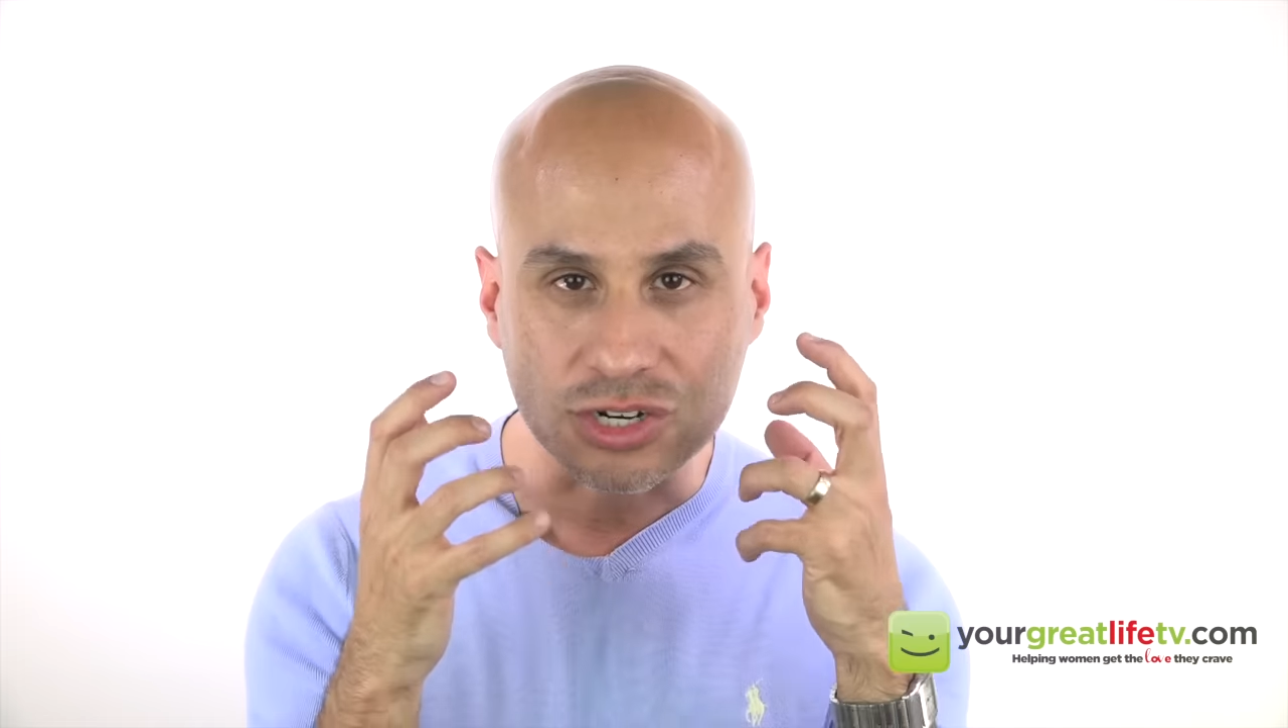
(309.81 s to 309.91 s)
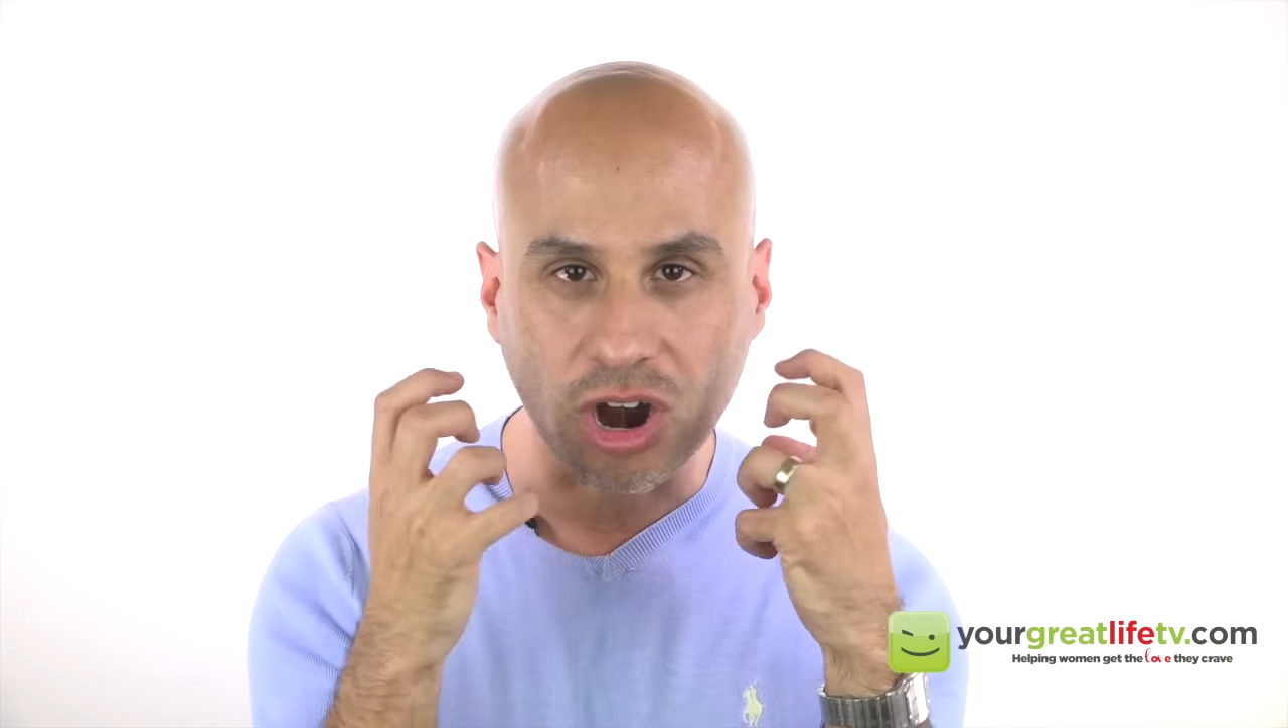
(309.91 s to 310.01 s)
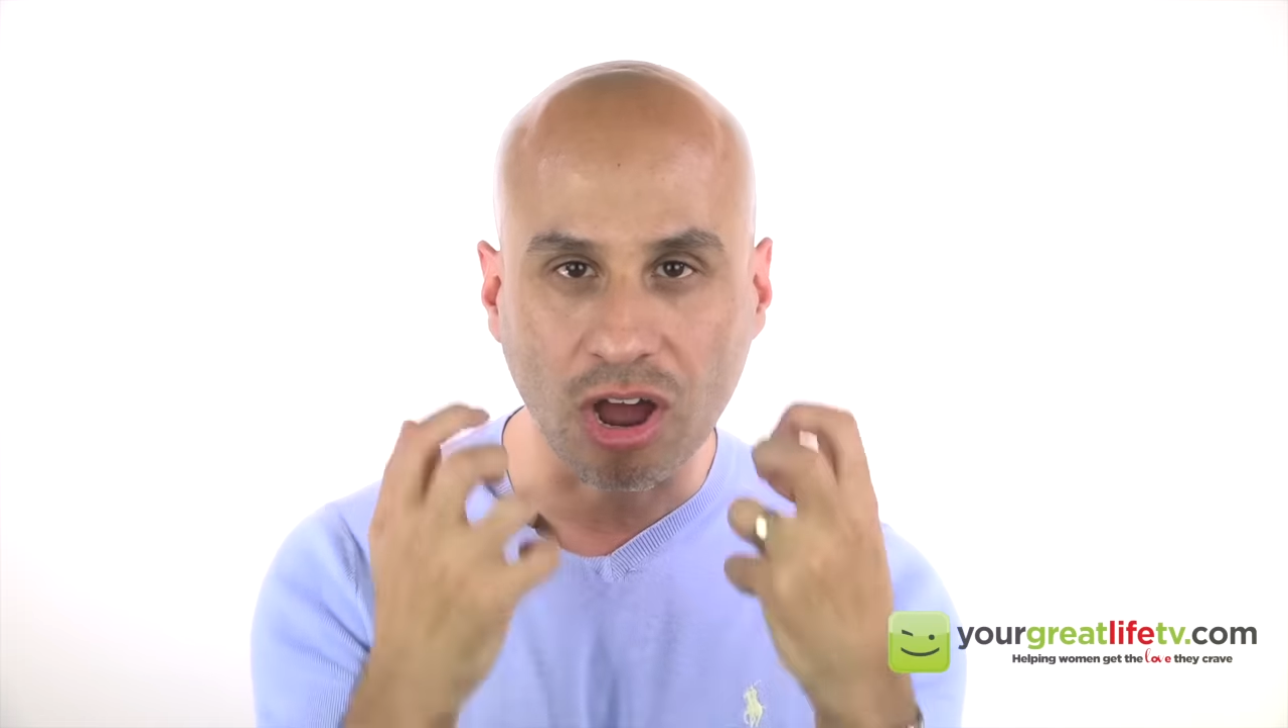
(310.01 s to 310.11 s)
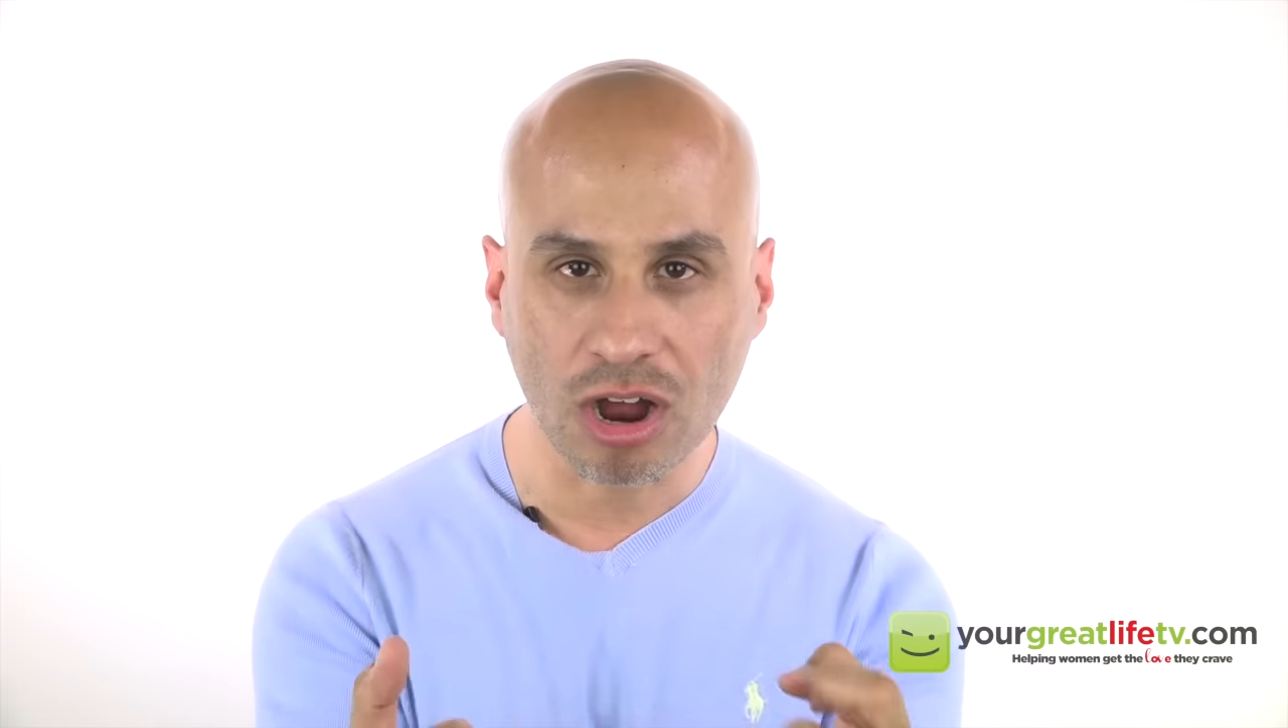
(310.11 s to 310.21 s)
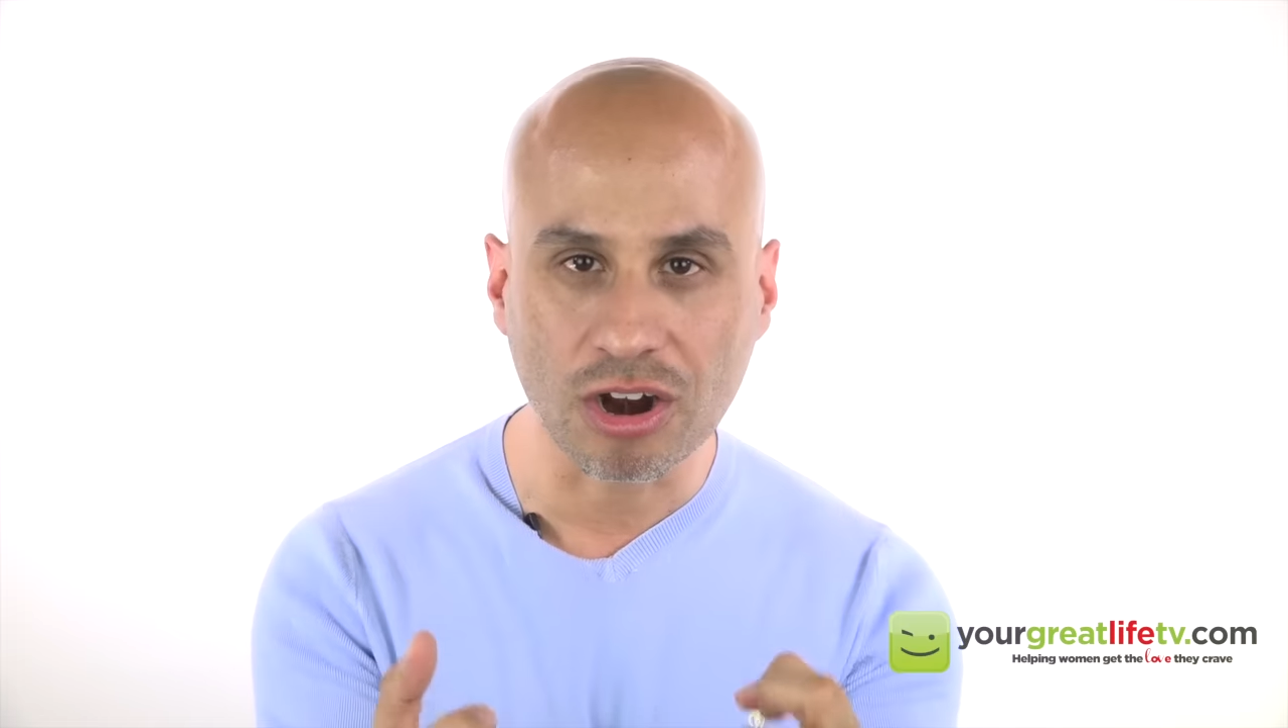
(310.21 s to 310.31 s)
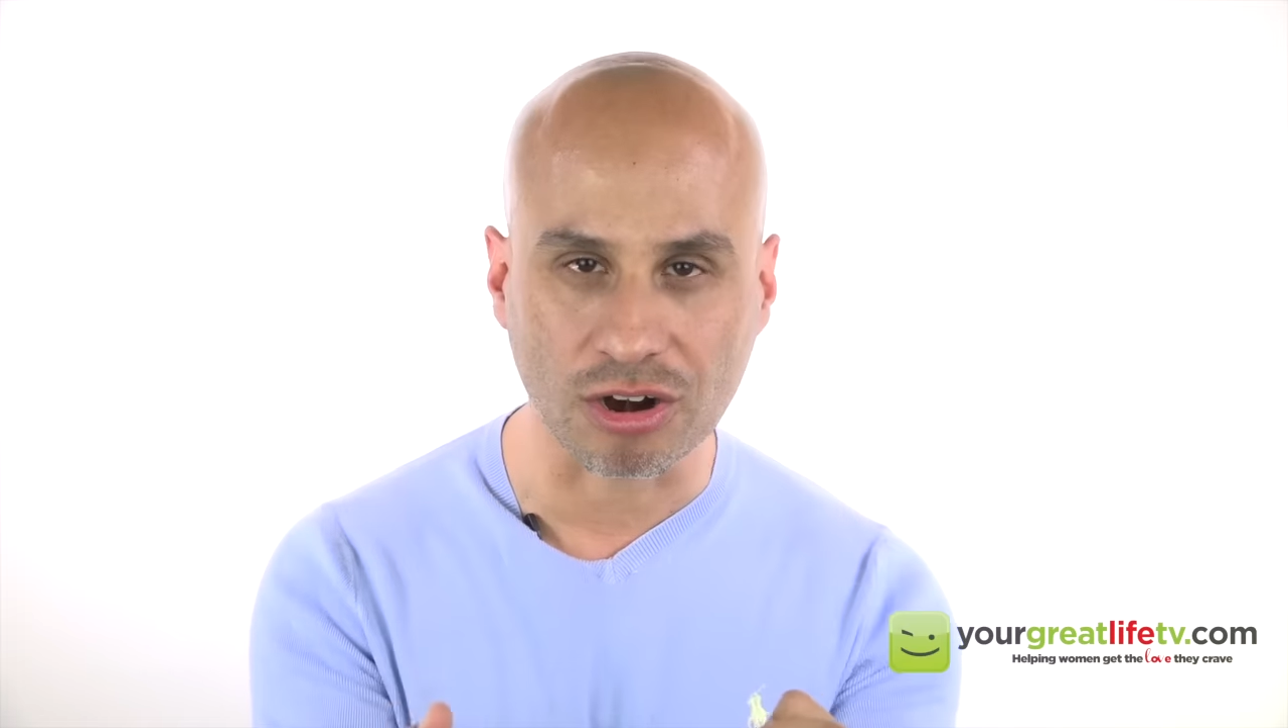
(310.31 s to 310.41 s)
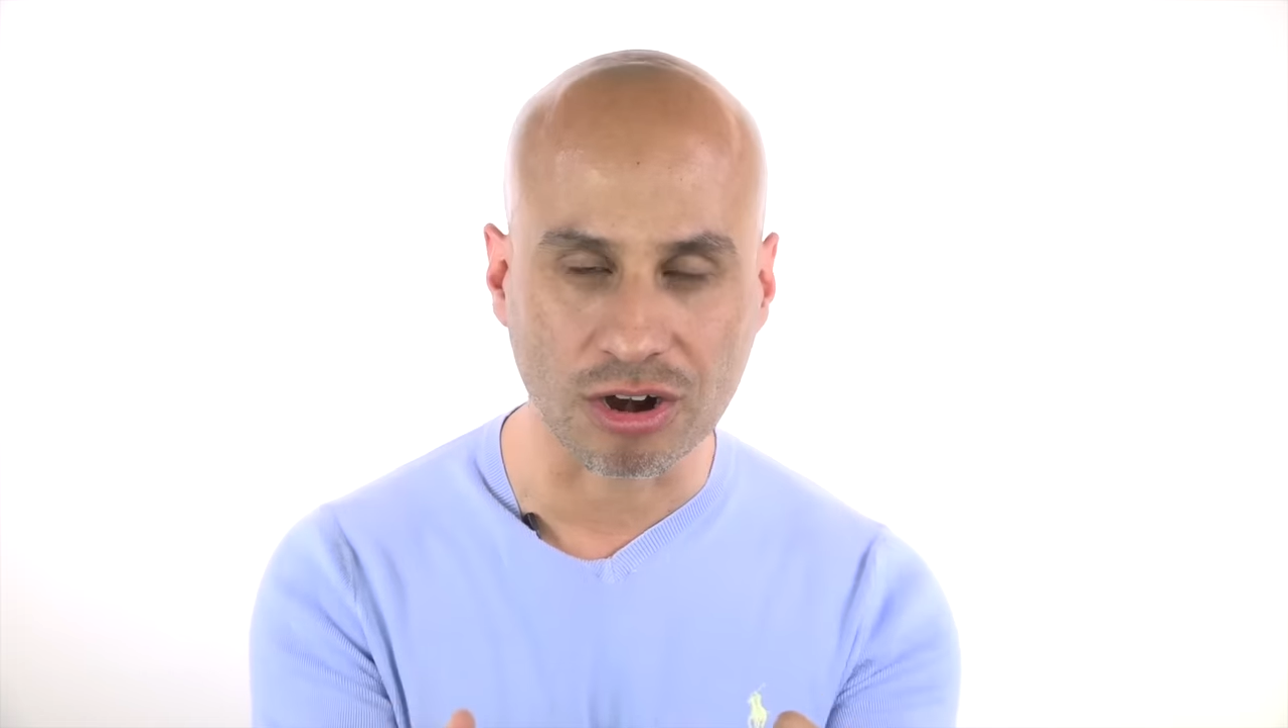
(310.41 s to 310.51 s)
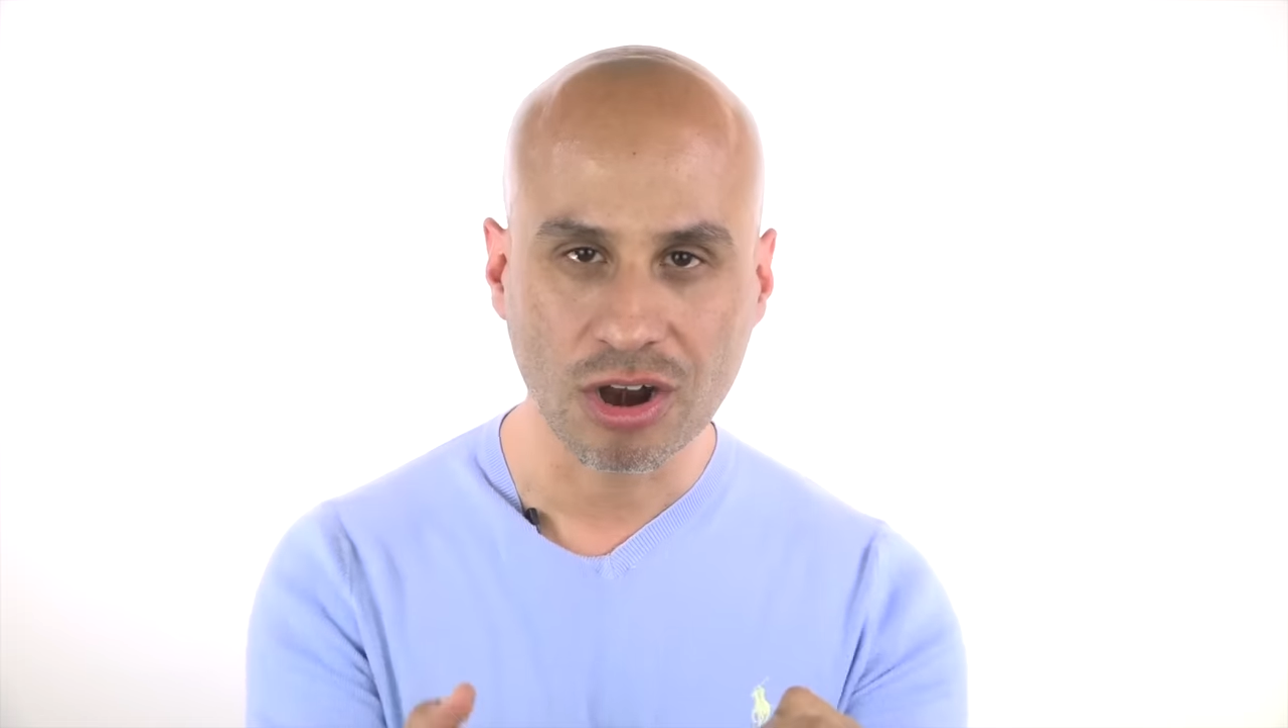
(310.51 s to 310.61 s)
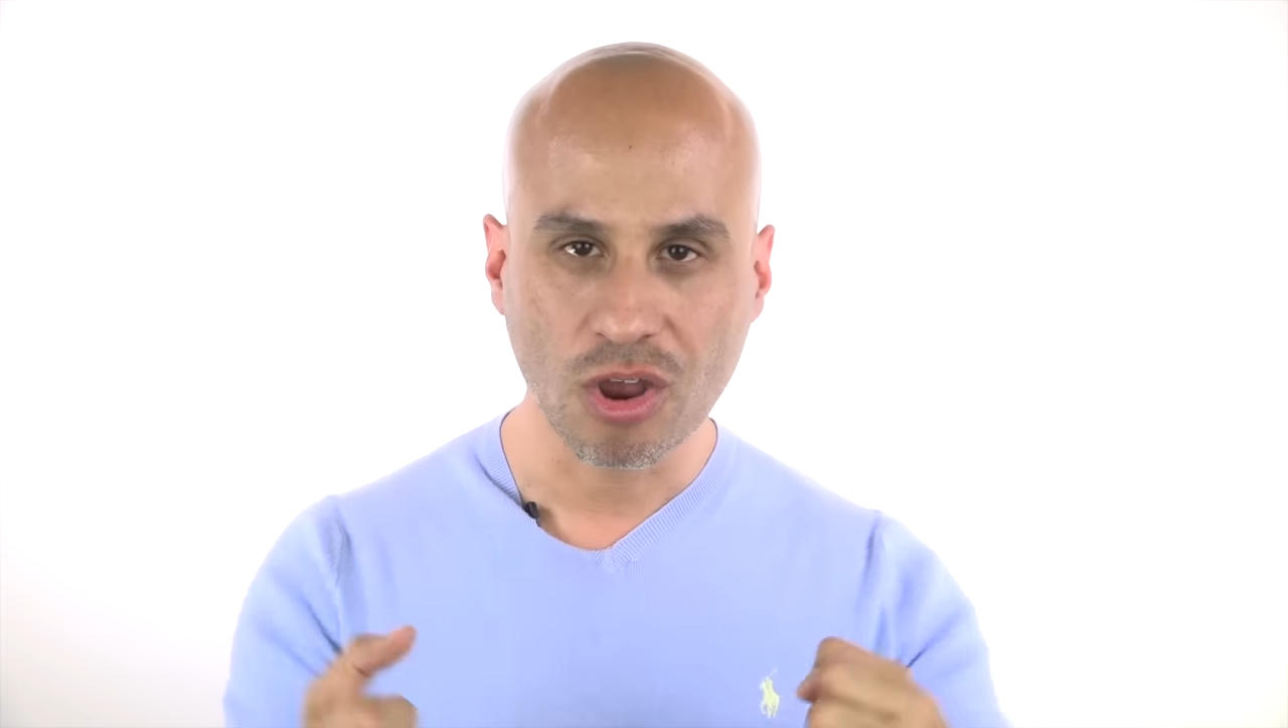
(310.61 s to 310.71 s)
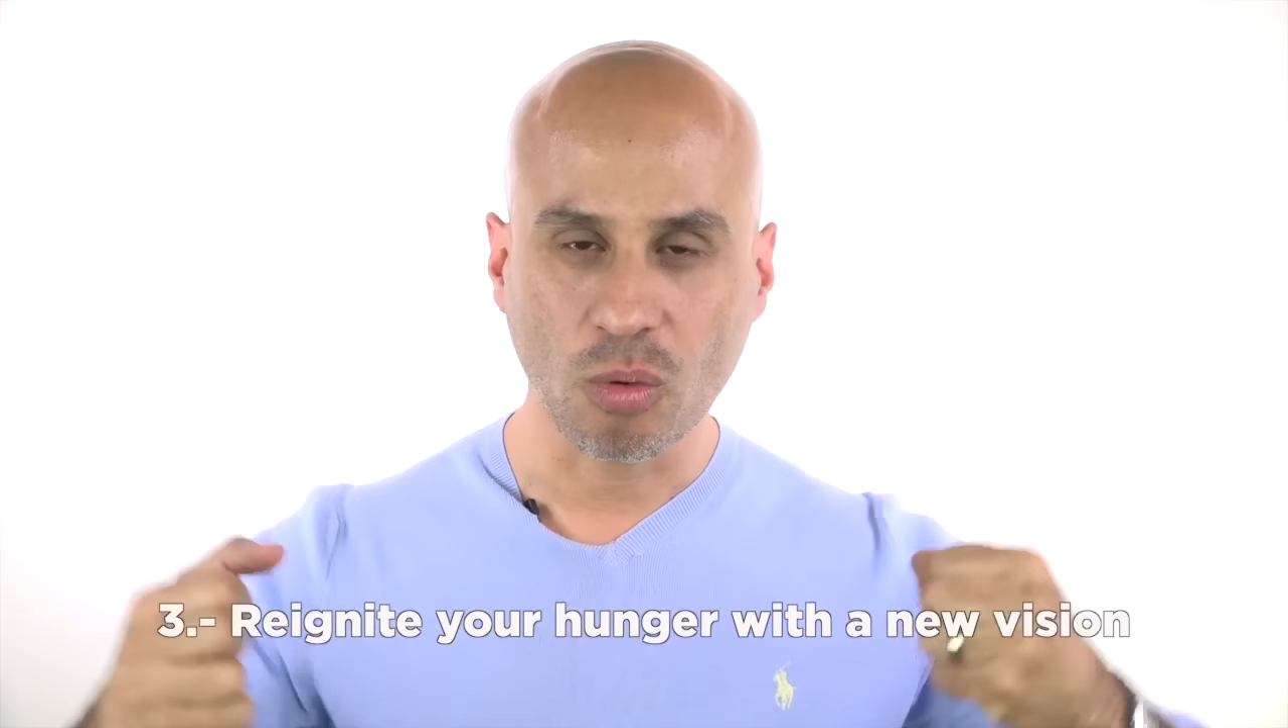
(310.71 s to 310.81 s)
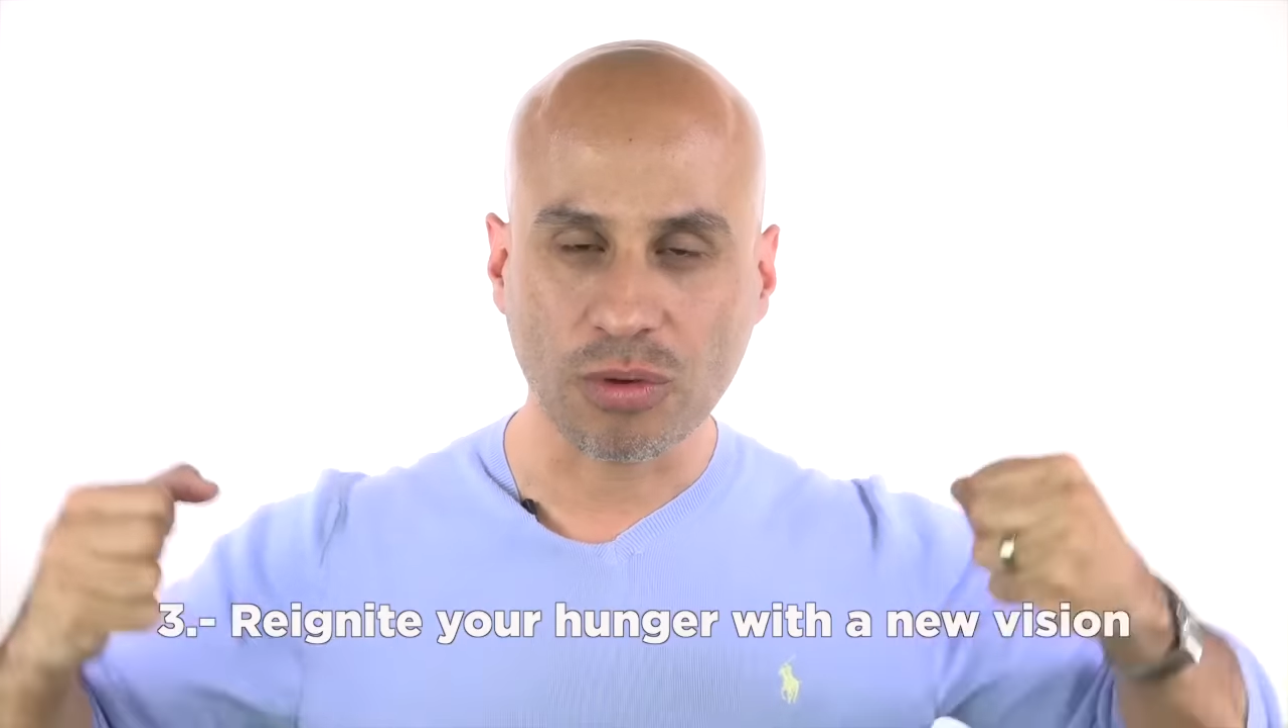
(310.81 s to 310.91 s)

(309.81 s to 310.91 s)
your hunger